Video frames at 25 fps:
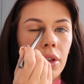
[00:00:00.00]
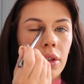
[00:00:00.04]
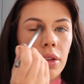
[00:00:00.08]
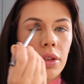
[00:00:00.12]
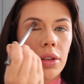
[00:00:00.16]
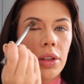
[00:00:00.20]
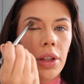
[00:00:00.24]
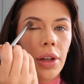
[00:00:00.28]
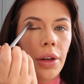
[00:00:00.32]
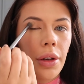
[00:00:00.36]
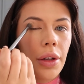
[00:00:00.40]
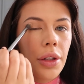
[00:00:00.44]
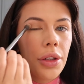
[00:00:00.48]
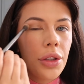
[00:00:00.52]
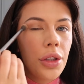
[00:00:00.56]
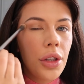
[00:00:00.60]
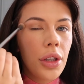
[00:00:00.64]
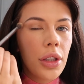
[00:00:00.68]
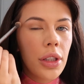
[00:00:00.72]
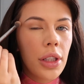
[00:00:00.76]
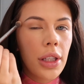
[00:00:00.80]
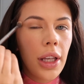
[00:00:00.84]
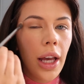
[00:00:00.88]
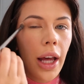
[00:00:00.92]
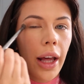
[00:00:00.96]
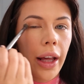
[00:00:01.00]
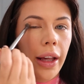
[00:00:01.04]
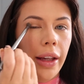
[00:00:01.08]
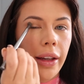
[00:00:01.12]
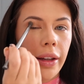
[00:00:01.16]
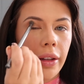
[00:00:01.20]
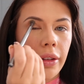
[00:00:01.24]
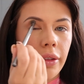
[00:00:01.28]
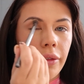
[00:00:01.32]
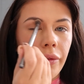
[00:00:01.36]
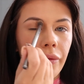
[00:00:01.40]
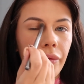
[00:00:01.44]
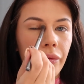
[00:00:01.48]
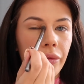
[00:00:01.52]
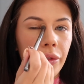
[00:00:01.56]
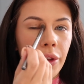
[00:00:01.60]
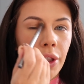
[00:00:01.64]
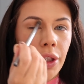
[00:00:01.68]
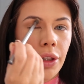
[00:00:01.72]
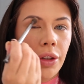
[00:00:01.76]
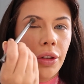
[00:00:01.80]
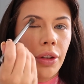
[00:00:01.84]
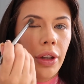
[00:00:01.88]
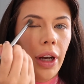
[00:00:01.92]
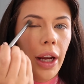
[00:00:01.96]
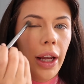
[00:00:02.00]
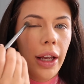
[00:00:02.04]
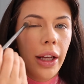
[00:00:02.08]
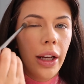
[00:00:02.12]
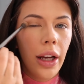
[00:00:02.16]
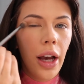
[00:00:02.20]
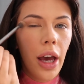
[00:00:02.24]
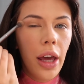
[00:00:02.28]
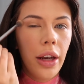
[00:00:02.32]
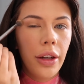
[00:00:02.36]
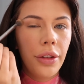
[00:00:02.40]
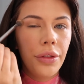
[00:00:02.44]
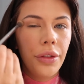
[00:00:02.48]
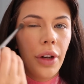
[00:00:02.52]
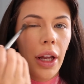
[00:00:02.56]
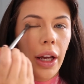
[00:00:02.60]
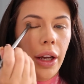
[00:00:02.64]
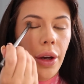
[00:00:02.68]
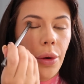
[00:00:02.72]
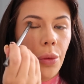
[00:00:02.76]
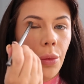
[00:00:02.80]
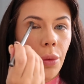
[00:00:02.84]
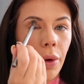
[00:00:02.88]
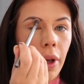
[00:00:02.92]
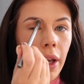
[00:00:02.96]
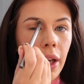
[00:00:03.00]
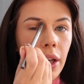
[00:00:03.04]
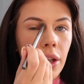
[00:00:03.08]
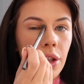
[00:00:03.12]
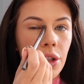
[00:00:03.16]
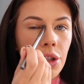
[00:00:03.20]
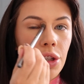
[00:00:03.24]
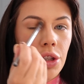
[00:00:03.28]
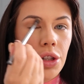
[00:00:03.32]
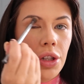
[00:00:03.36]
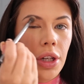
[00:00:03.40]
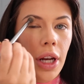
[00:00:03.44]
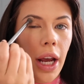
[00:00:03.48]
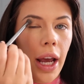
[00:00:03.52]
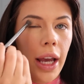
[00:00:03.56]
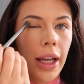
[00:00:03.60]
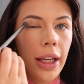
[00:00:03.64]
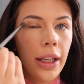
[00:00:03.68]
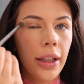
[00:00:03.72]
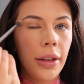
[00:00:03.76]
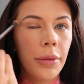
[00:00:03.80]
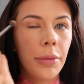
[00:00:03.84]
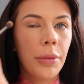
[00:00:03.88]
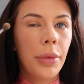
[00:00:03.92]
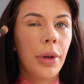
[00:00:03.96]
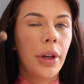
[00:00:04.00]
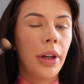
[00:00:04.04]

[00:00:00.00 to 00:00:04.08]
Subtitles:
So it's just like creating kind of like a wing shape.